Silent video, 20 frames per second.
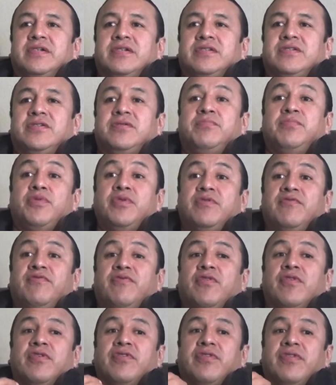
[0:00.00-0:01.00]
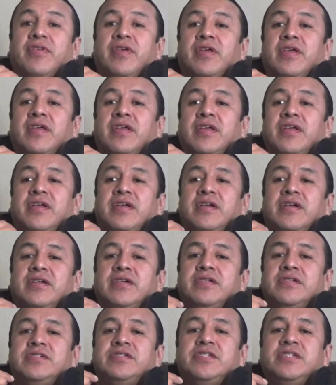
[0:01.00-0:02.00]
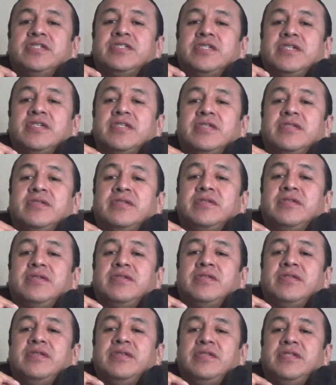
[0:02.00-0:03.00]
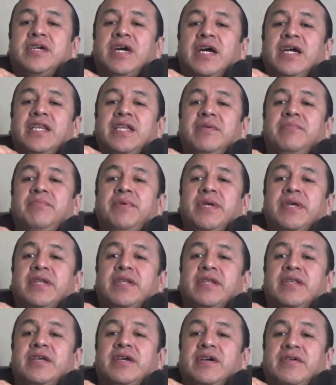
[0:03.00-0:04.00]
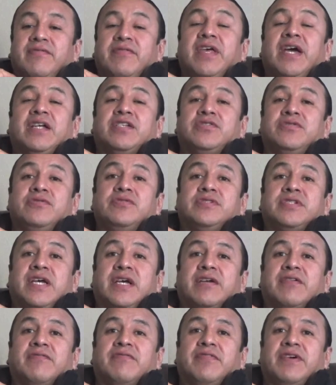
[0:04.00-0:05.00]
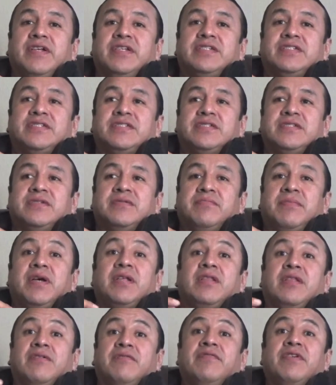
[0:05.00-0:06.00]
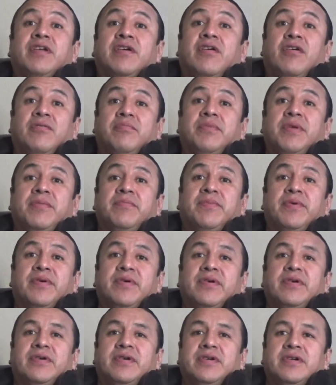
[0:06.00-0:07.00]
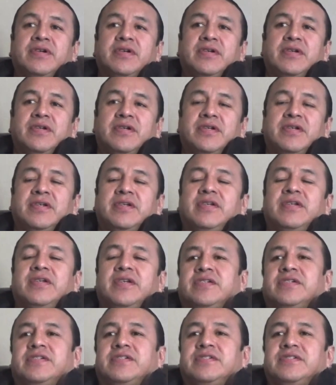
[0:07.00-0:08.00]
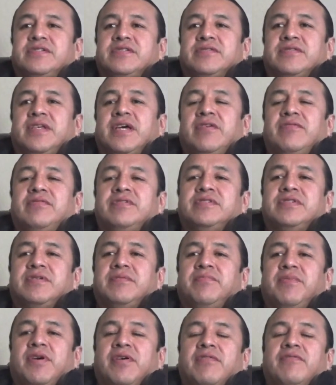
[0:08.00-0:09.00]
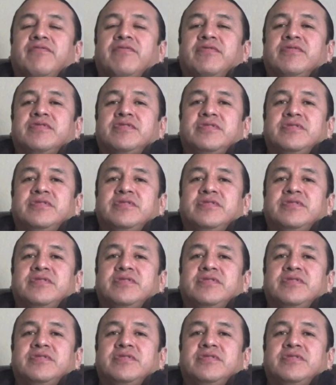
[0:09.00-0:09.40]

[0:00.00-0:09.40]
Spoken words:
to put forth just a tiny bit of that true sacrifice by loving all people. So that was a powerful